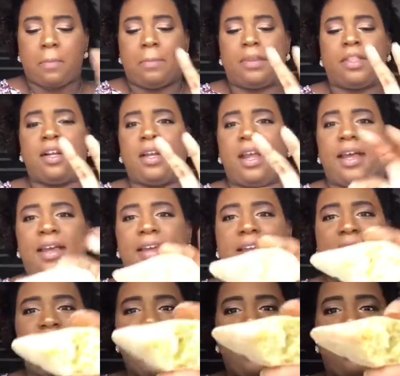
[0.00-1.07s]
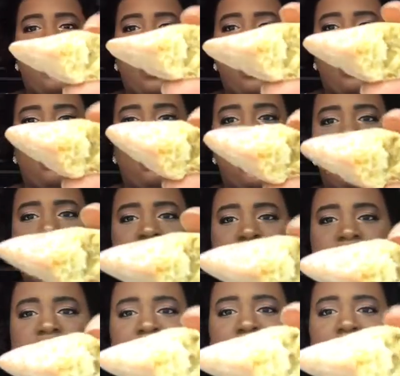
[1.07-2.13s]
But they're like cake-like they're
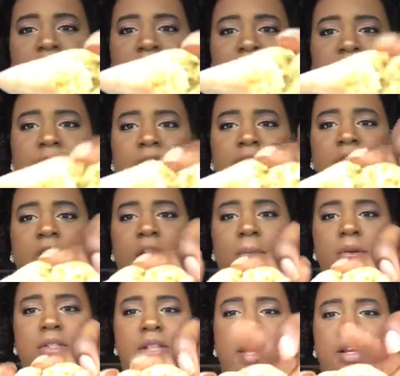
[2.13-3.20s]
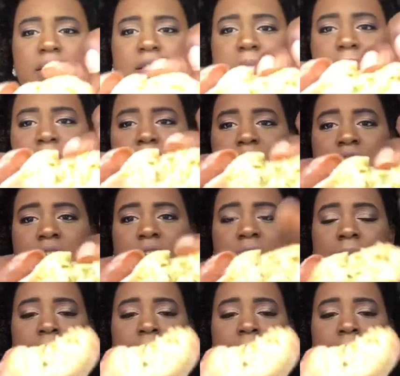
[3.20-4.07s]
soft, almost like spongy.